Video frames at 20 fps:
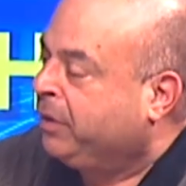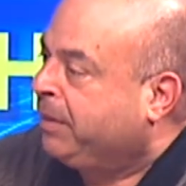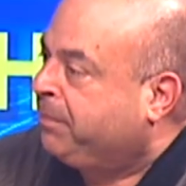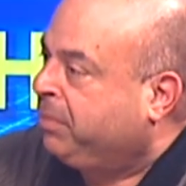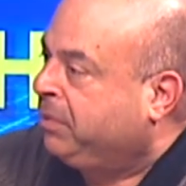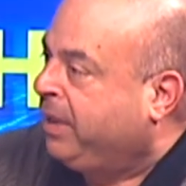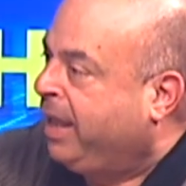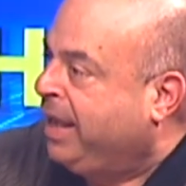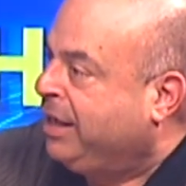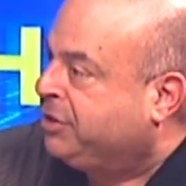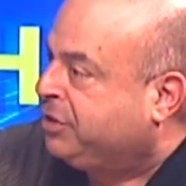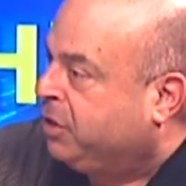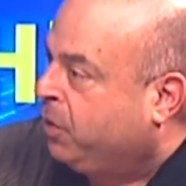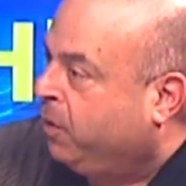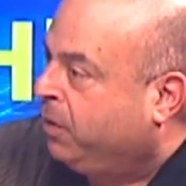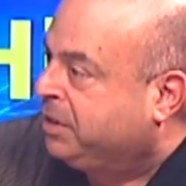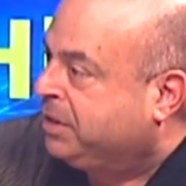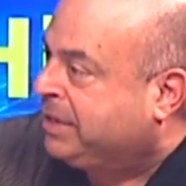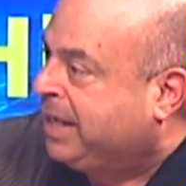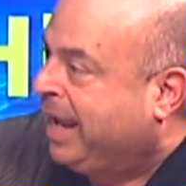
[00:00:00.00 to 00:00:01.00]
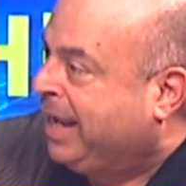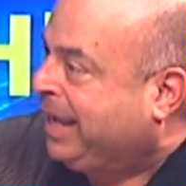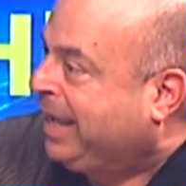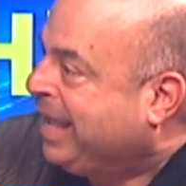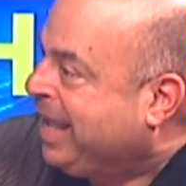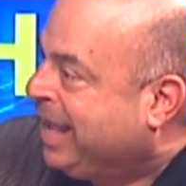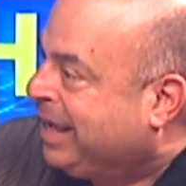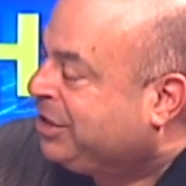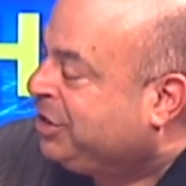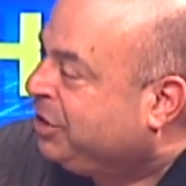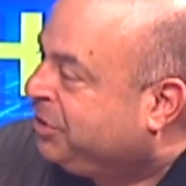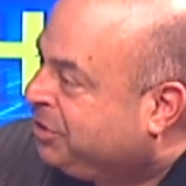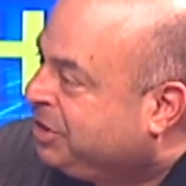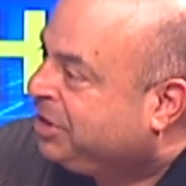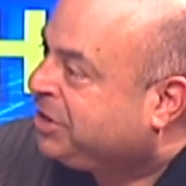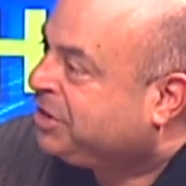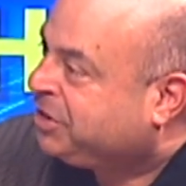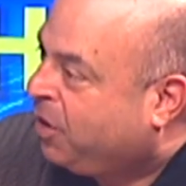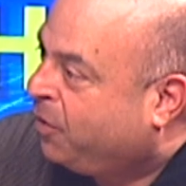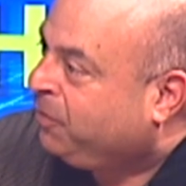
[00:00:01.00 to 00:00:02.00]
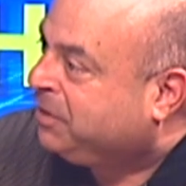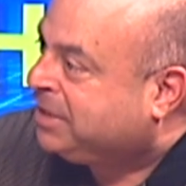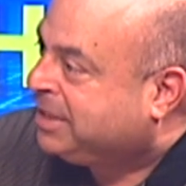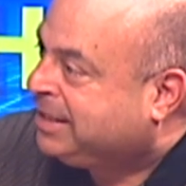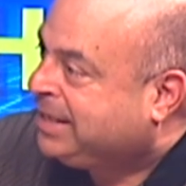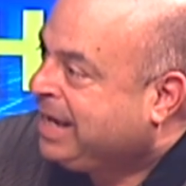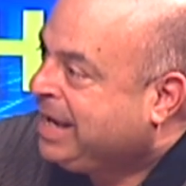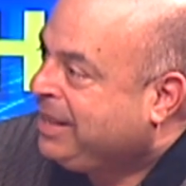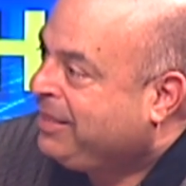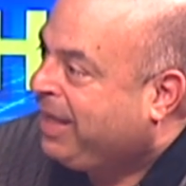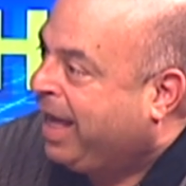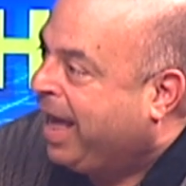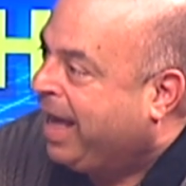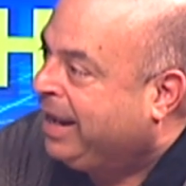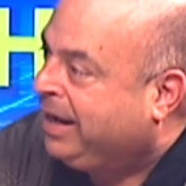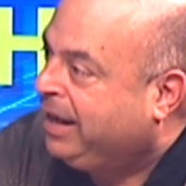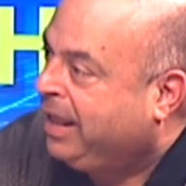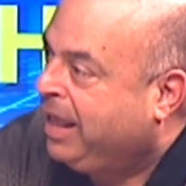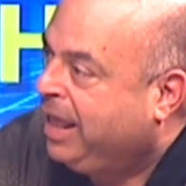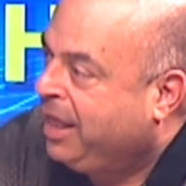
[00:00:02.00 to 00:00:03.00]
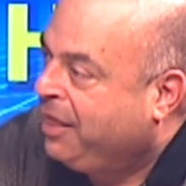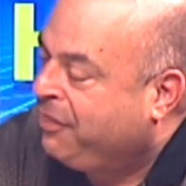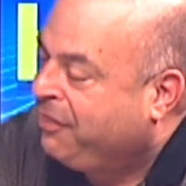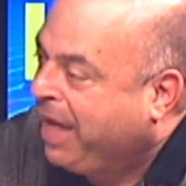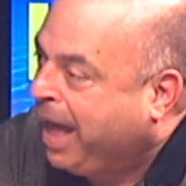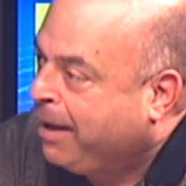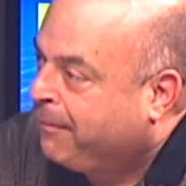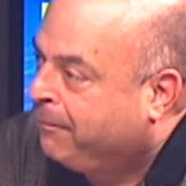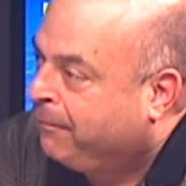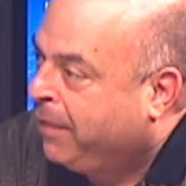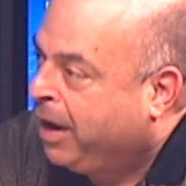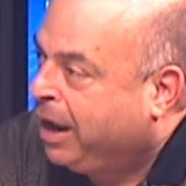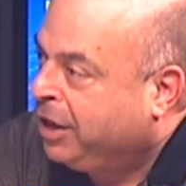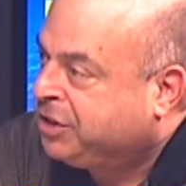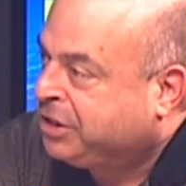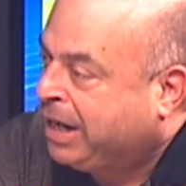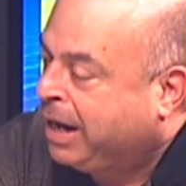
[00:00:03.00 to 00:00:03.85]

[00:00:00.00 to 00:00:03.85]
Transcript: plays and onside kicks. You just don't see that much.